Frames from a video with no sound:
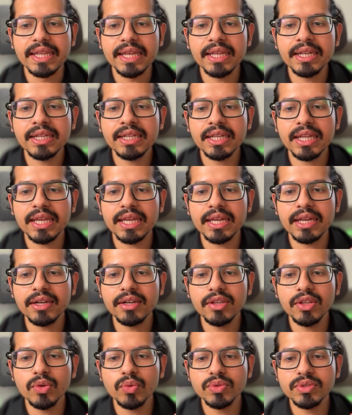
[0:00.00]
Then
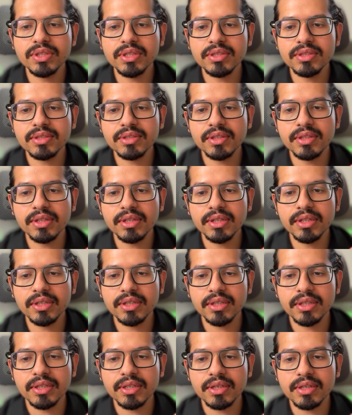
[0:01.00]
it uses
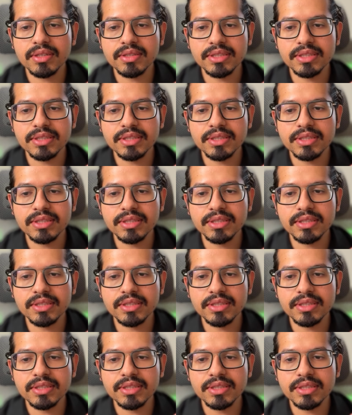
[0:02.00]
the